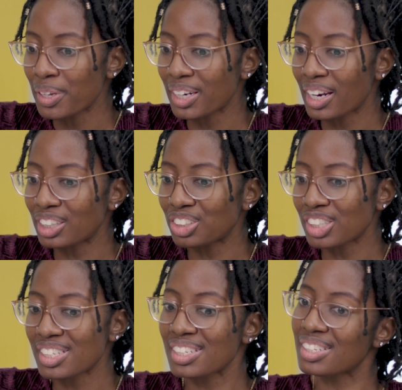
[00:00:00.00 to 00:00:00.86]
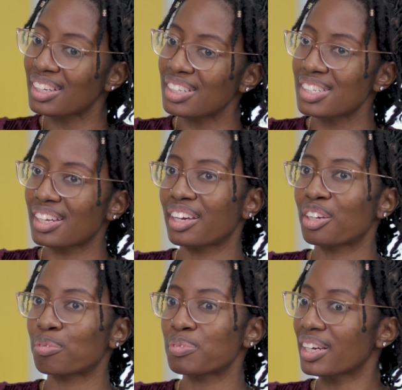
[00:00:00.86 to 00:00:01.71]
pediatrics is, yes, I
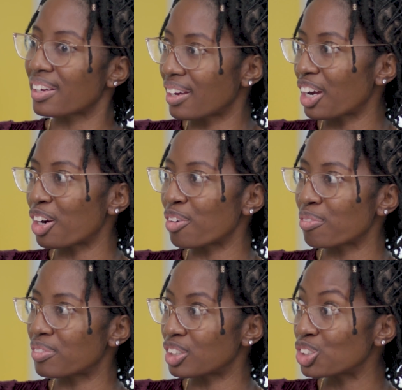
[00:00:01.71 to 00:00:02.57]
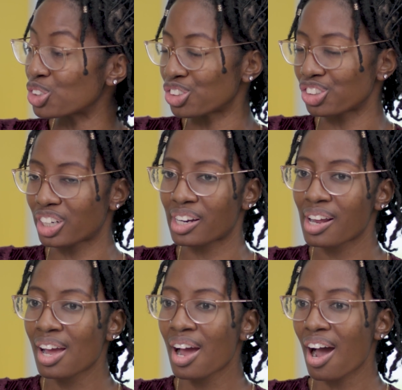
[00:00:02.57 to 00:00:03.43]
am taking care of the
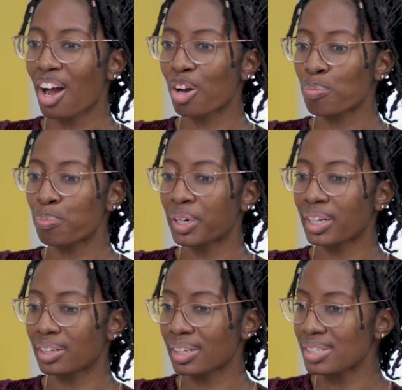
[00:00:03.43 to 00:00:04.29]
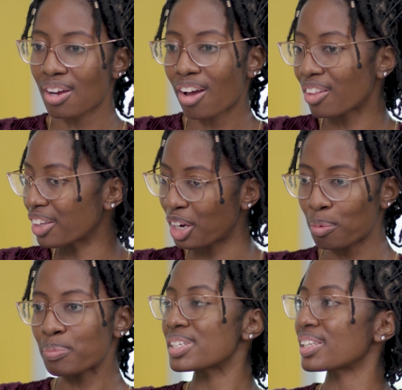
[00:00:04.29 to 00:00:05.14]
children, but it's
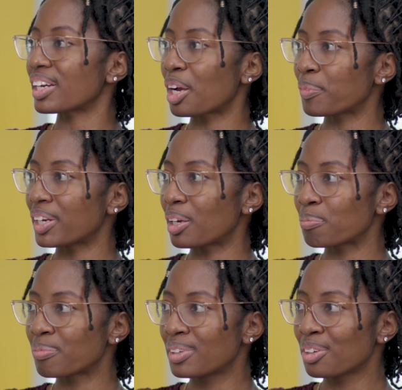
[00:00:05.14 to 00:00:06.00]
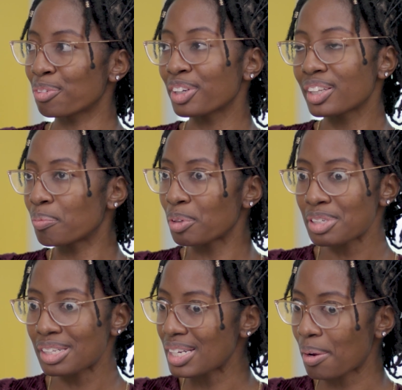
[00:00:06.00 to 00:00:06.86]
all-encompassing. I mean, I'm really, most
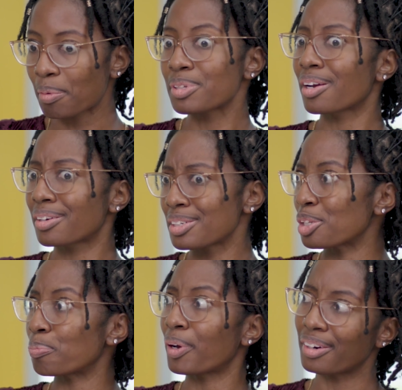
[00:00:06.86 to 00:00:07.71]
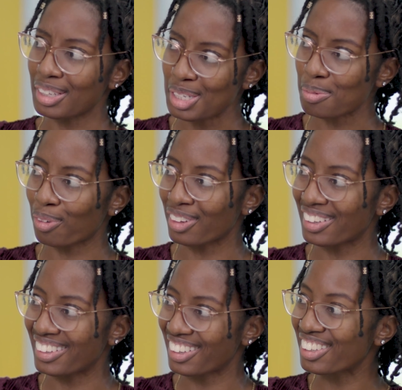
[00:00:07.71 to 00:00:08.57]
of the time I'm talking to the parents more
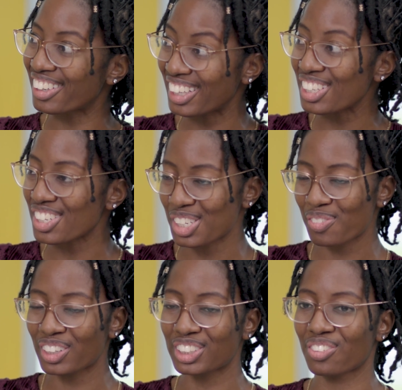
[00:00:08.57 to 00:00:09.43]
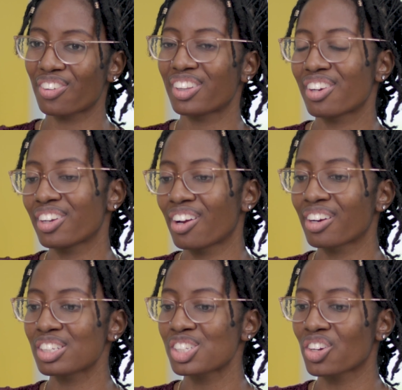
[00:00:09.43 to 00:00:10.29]
than the kids, especially when they're
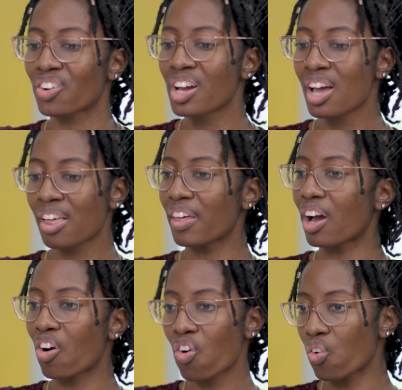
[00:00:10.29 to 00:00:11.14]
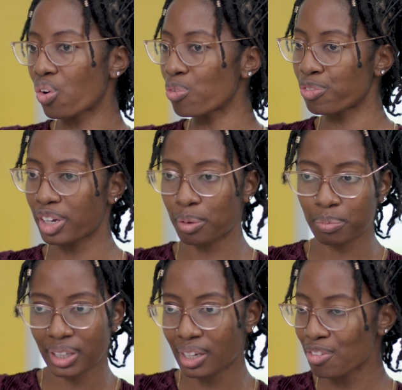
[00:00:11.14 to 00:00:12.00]
younger. So that whole
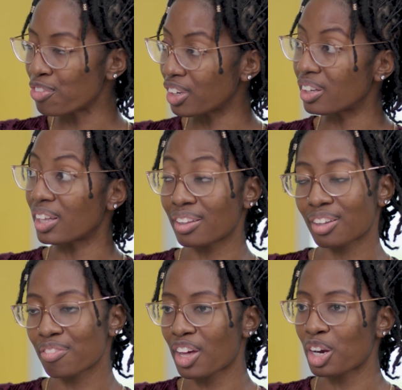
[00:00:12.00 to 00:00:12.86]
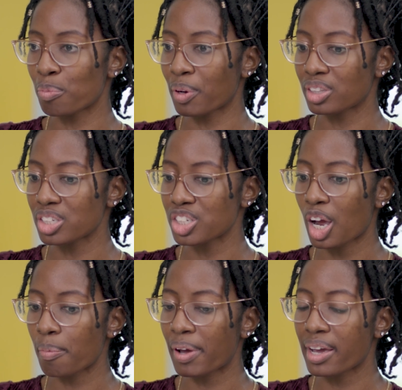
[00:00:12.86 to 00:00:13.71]
family feel, I love that about the
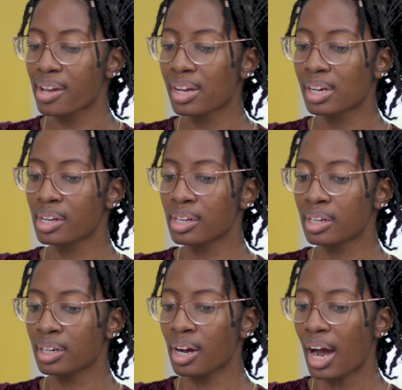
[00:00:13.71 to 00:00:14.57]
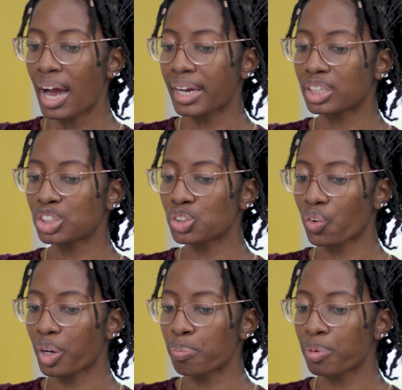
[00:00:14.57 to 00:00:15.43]
job. I enjoy